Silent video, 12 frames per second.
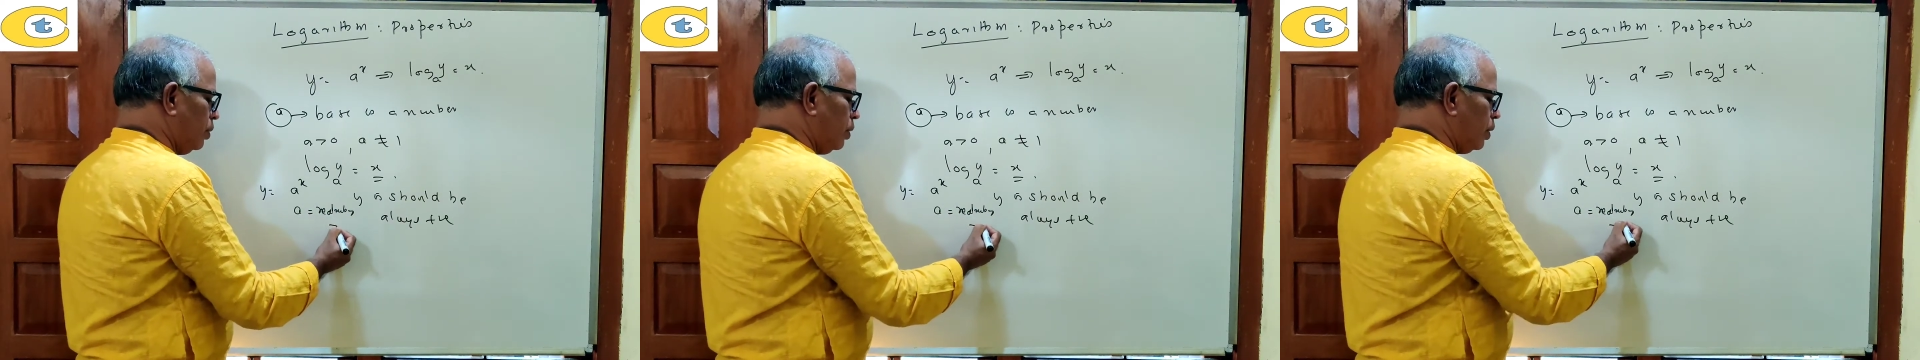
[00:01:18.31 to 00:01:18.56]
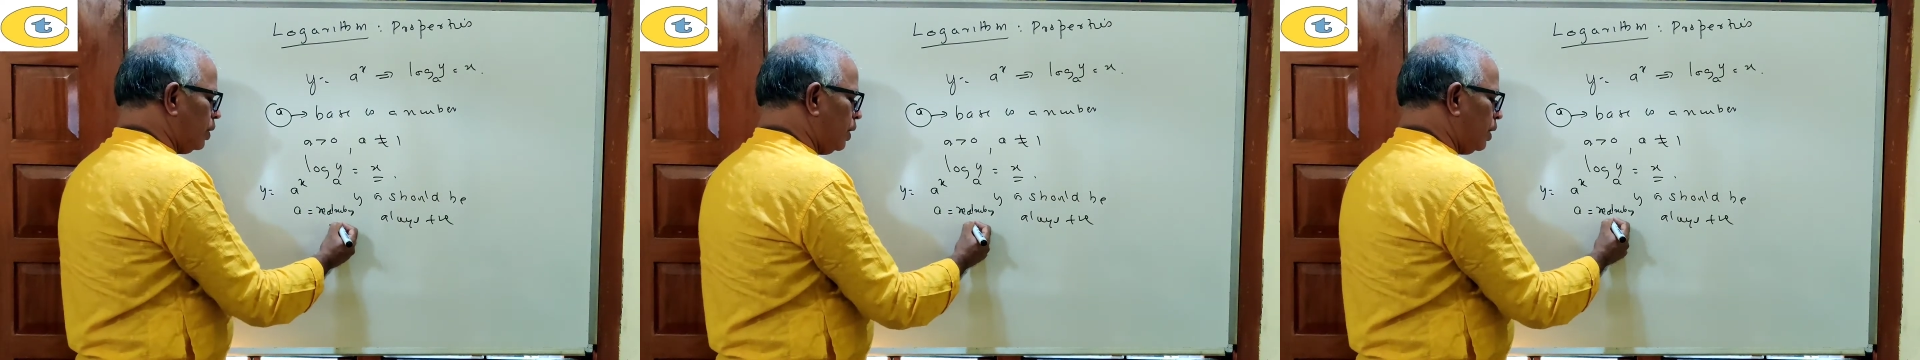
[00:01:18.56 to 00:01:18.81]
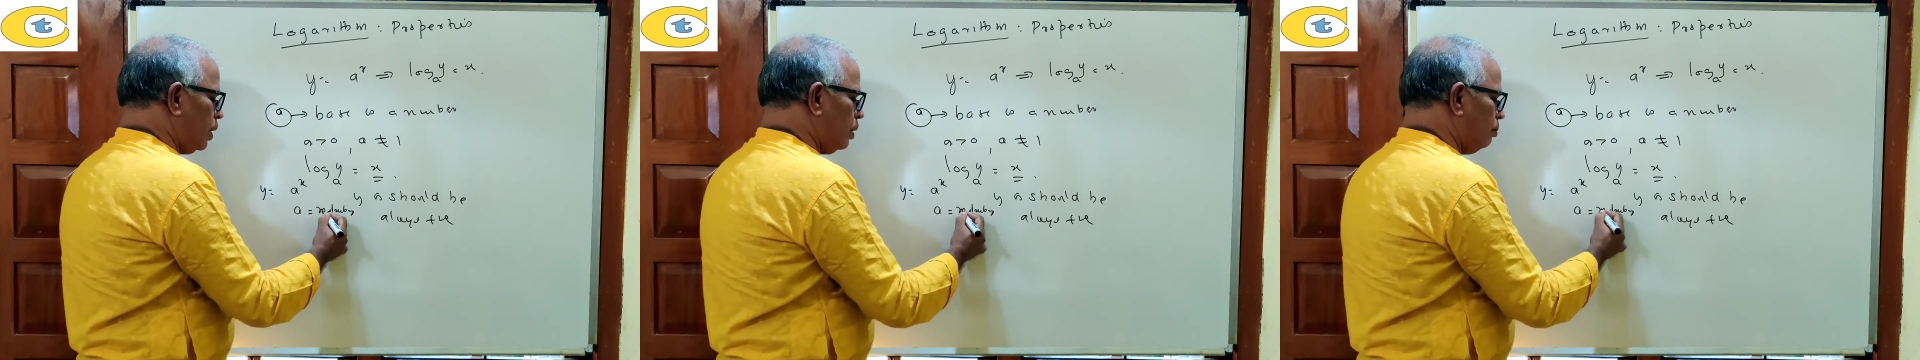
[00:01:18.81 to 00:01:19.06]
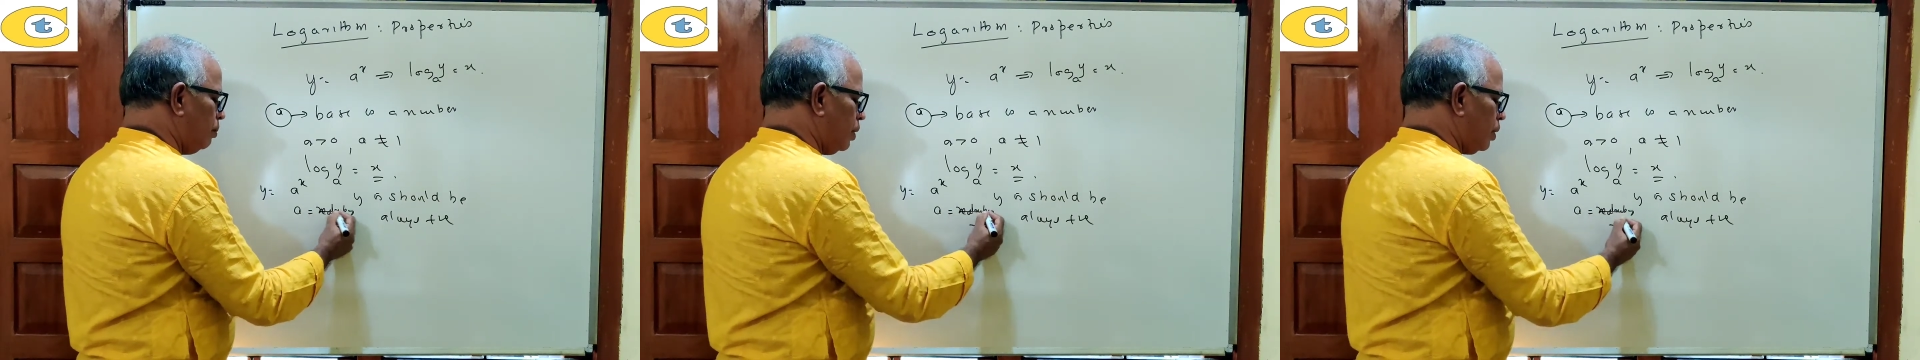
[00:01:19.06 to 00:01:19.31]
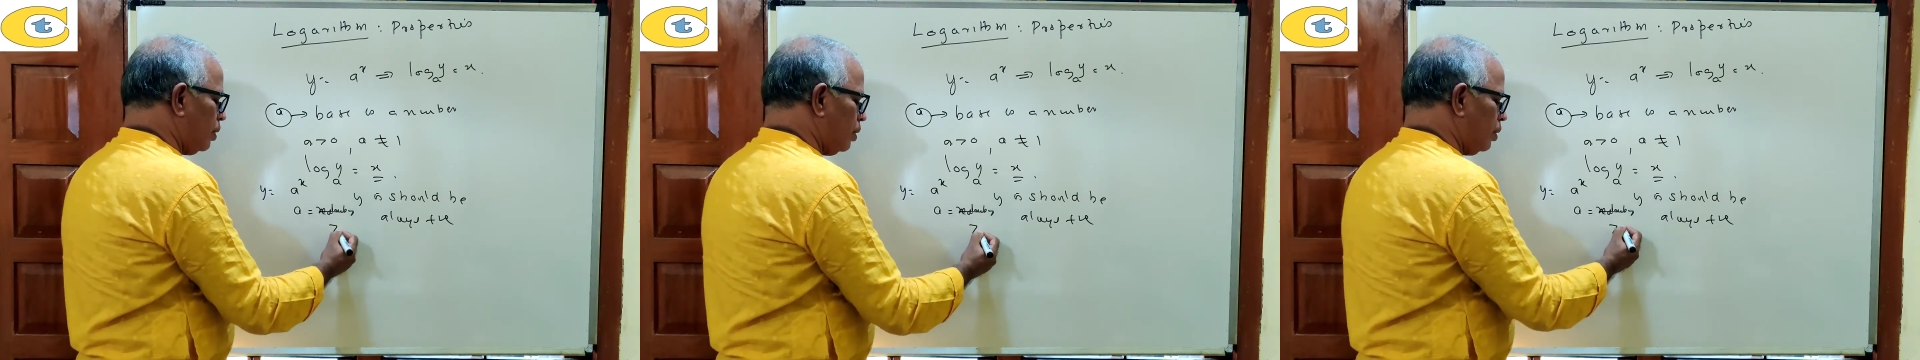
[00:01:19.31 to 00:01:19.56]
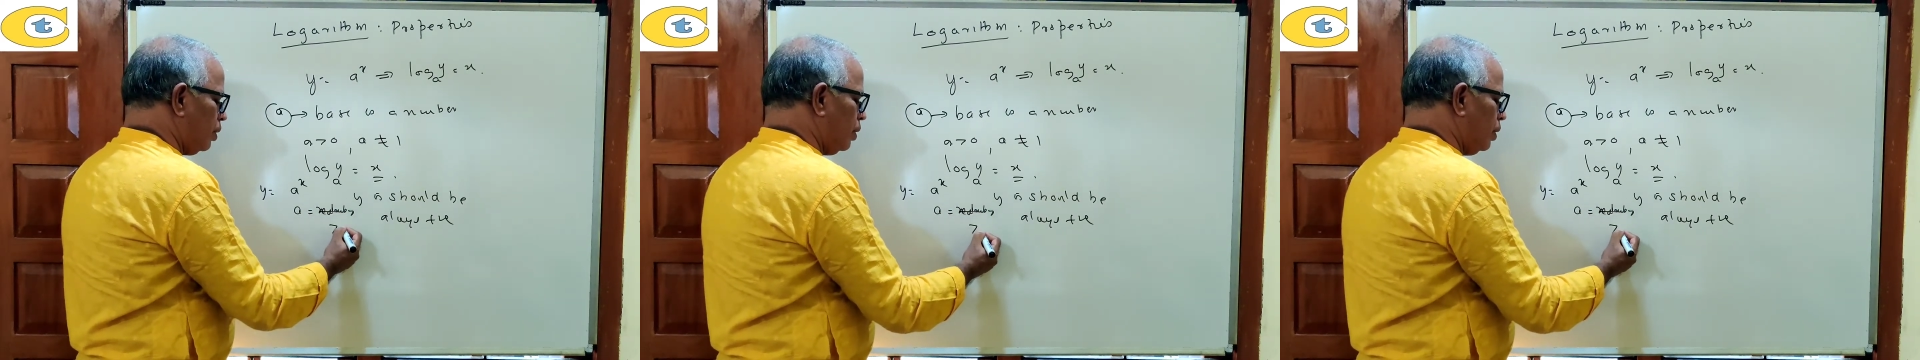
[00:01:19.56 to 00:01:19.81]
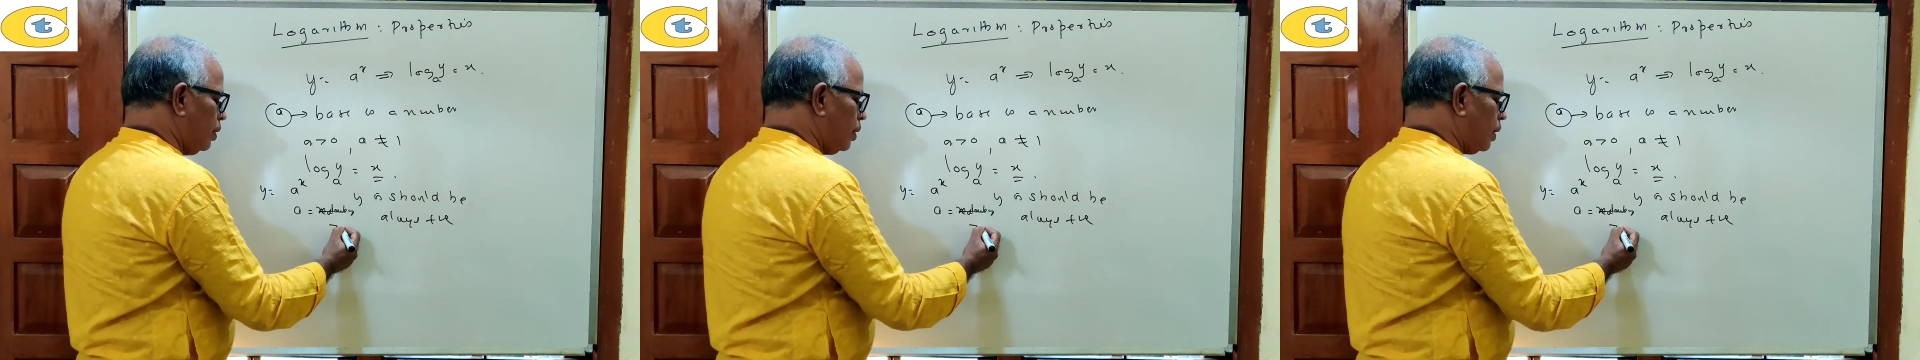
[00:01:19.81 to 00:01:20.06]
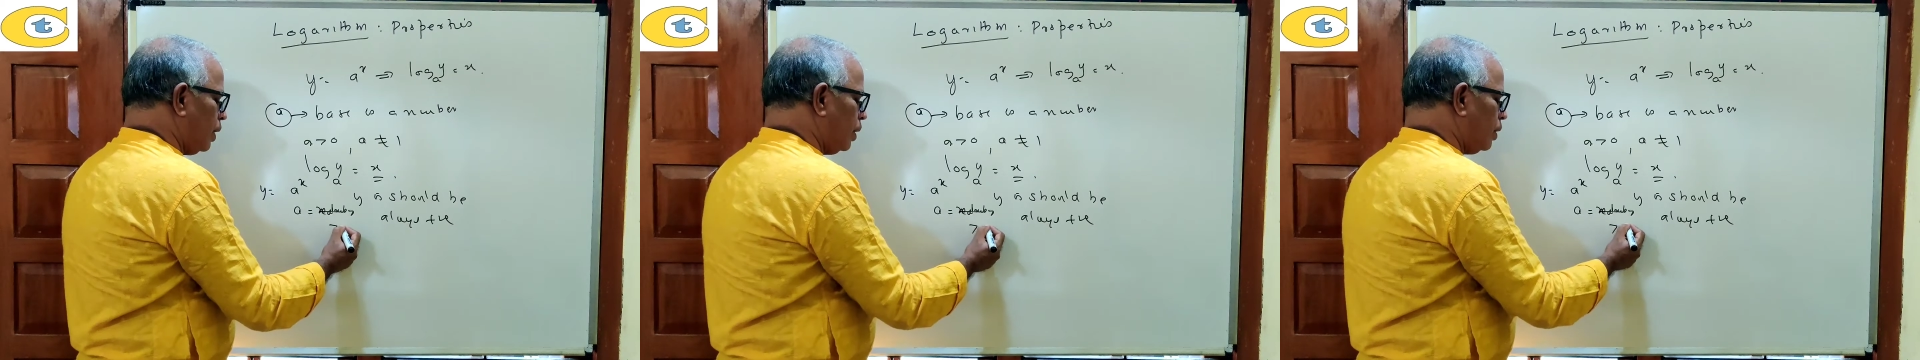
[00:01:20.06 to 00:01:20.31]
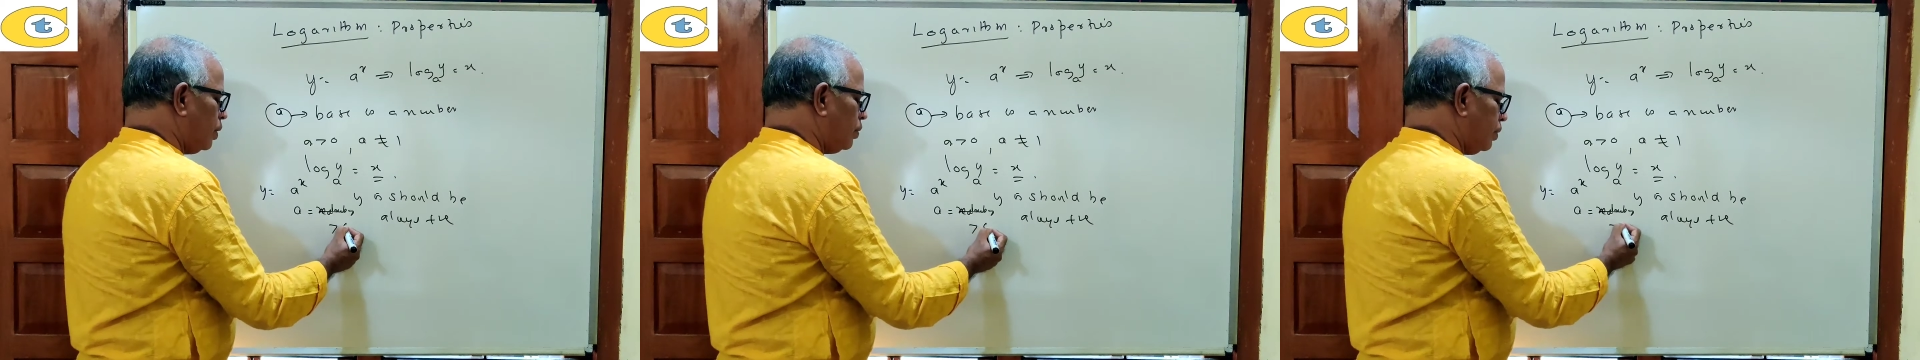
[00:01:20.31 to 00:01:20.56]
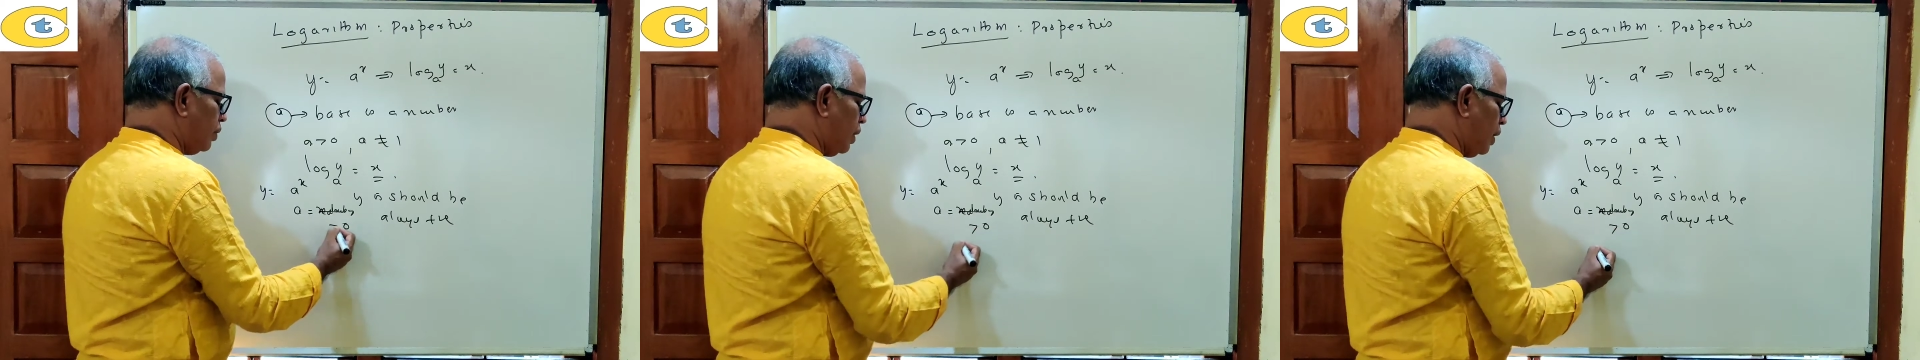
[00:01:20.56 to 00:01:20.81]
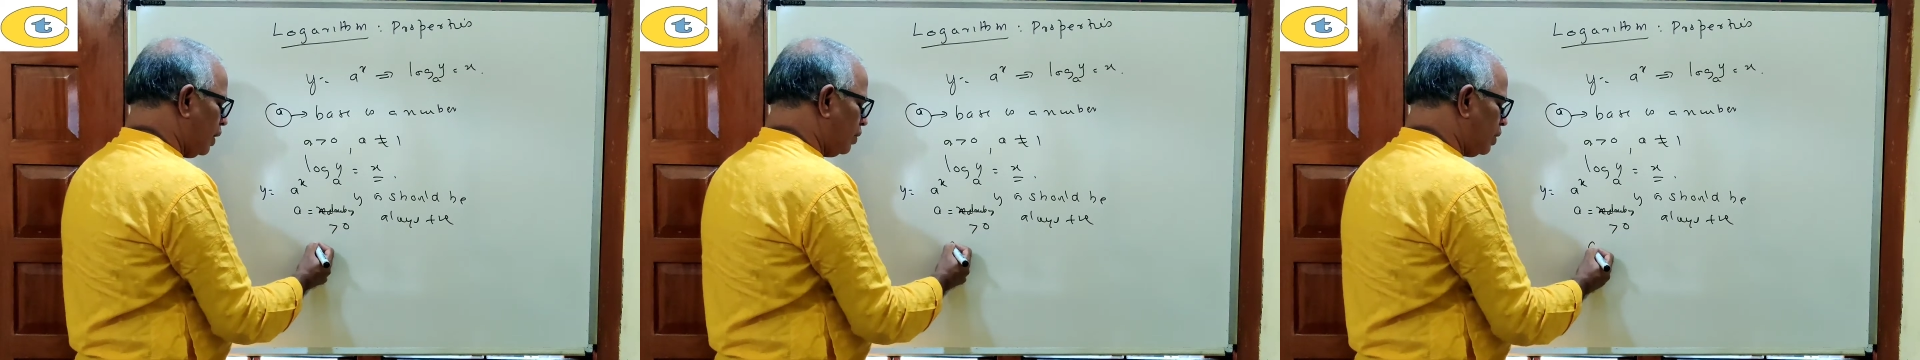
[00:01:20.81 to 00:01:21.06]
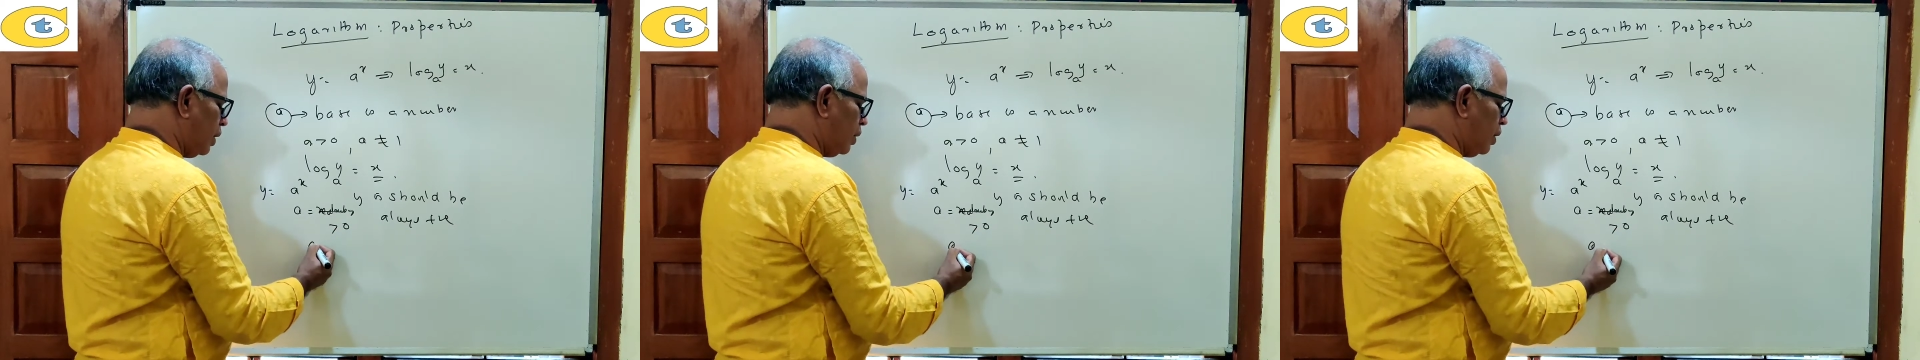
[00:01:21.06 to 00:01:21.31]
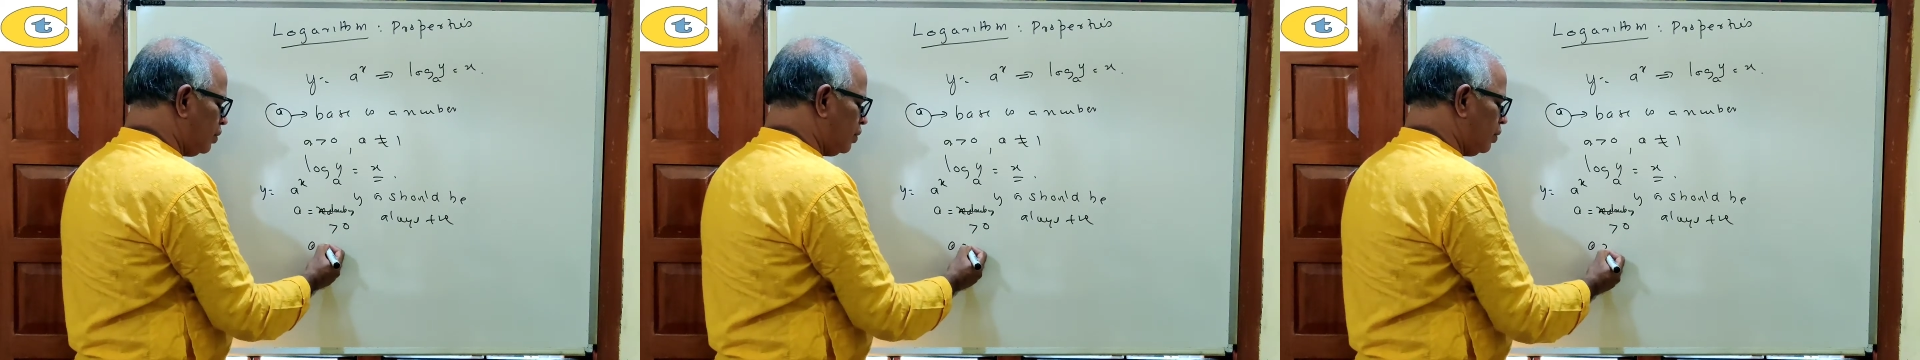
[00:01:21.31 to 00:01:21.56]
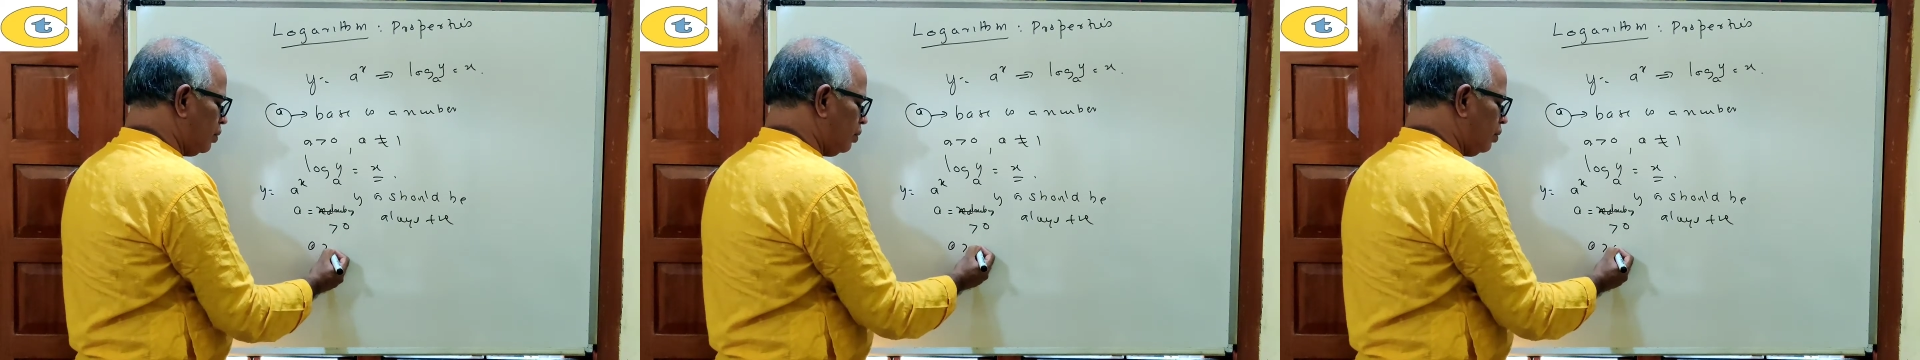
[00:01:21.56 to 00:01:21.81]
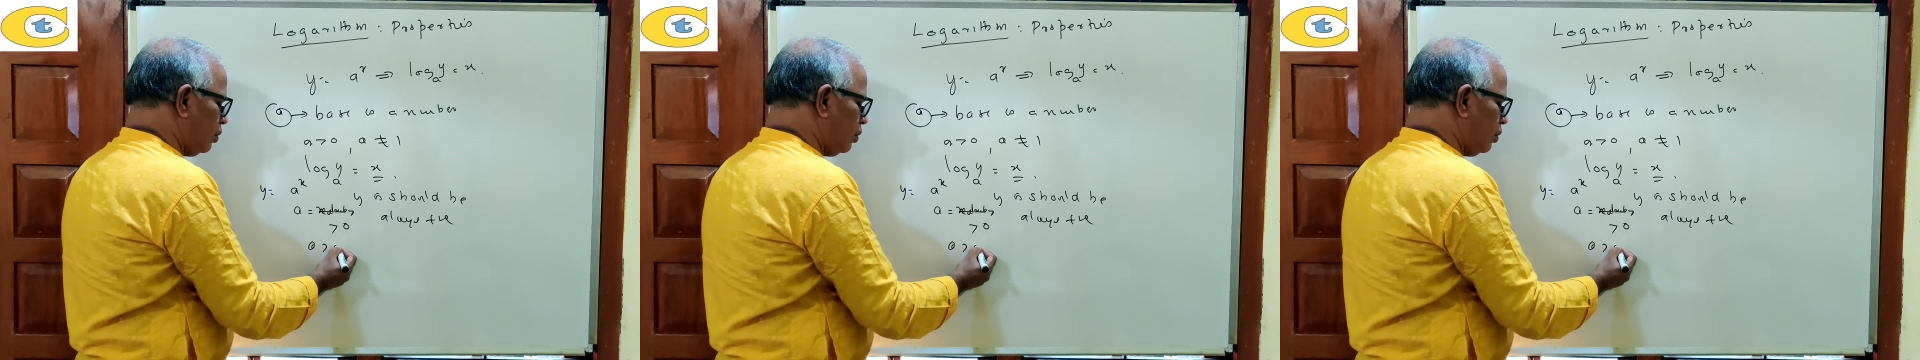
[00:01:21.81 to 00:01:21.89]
Real number greater than 0. A is greater than 0.